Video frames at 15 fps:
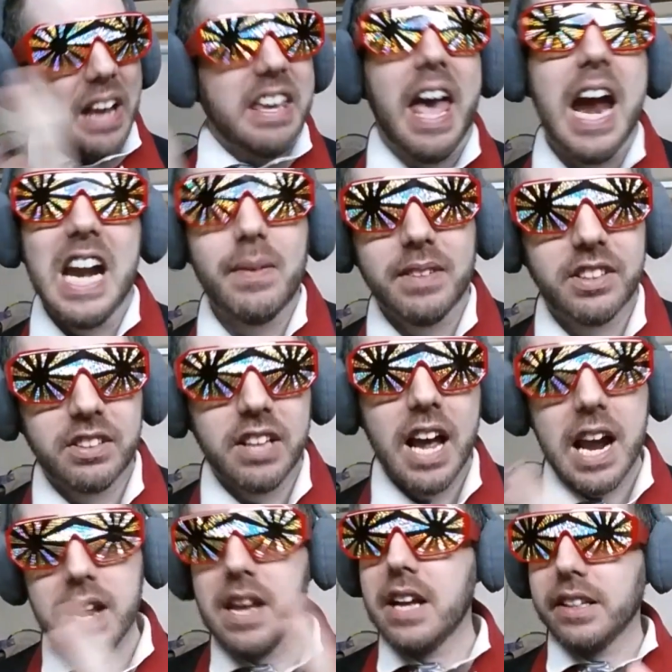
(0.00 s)
I can't even
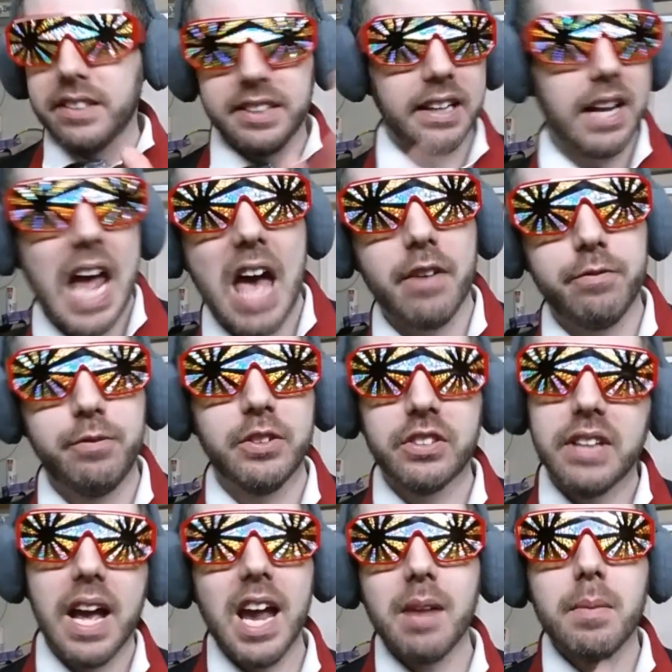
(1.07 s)
say the second half of
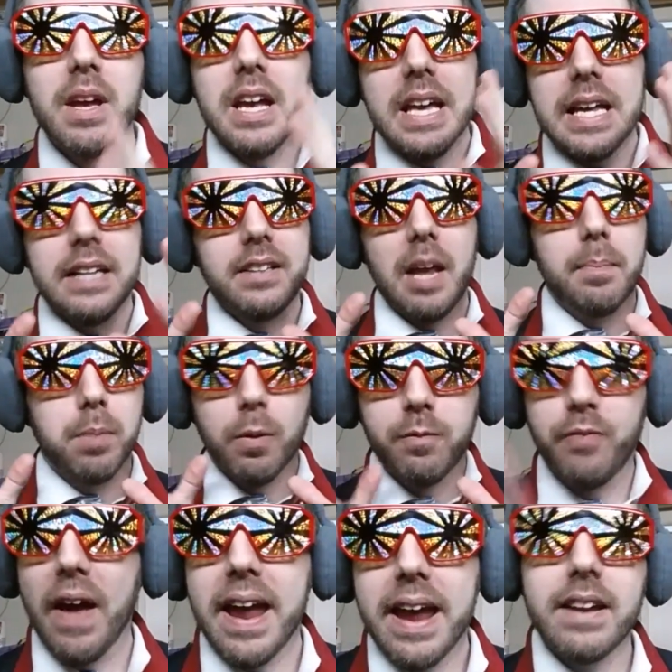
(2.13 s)
his name. It is a
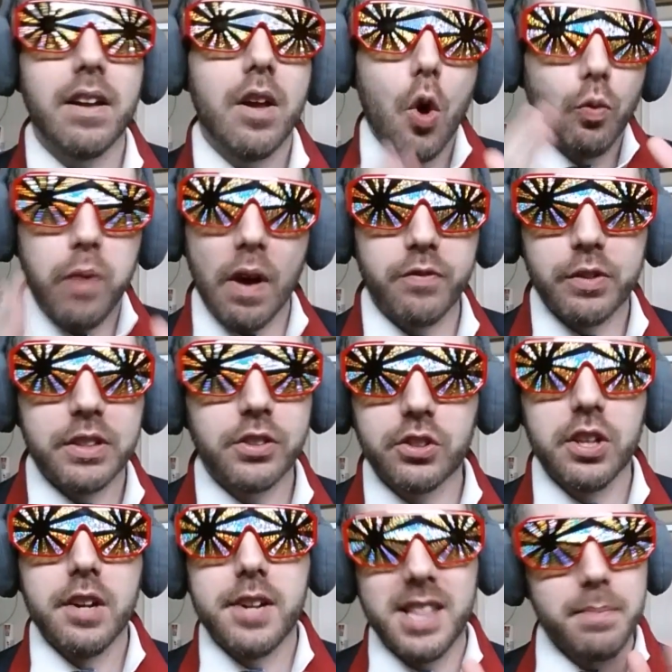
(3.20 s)
profane
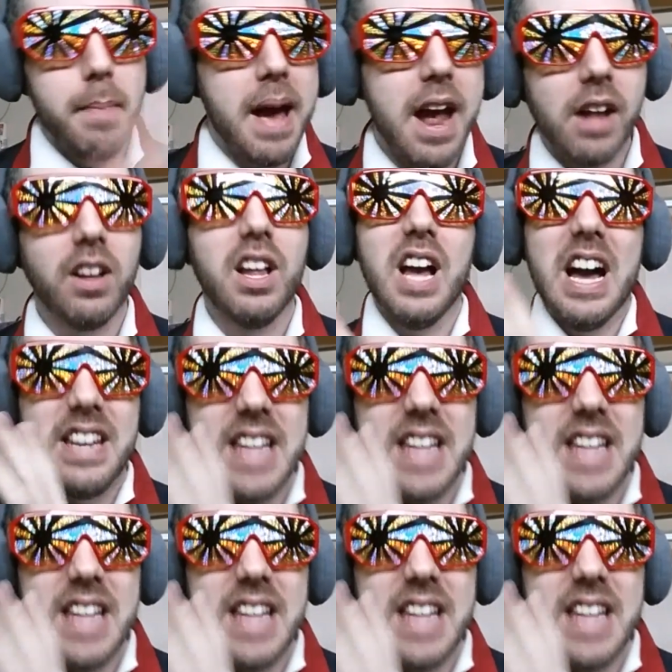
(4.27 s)
reference to the male